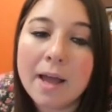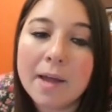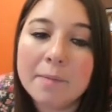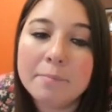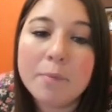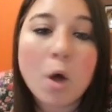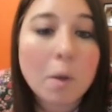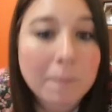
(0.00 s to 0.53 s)

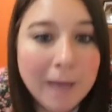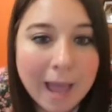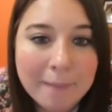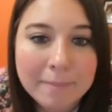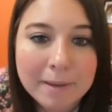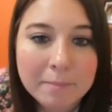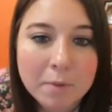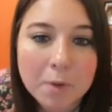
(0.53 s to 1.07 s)
Pulp
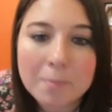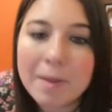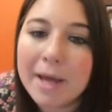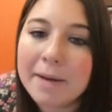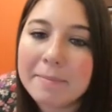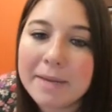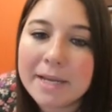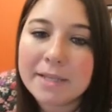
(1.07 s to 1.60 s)
capping,
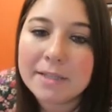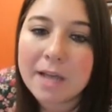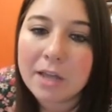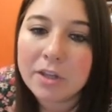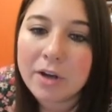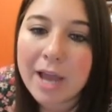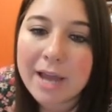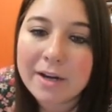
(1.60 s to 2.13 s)
pulpotomies,
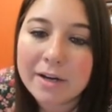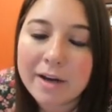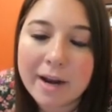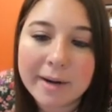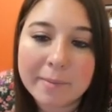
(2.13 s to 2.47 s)
other endodontic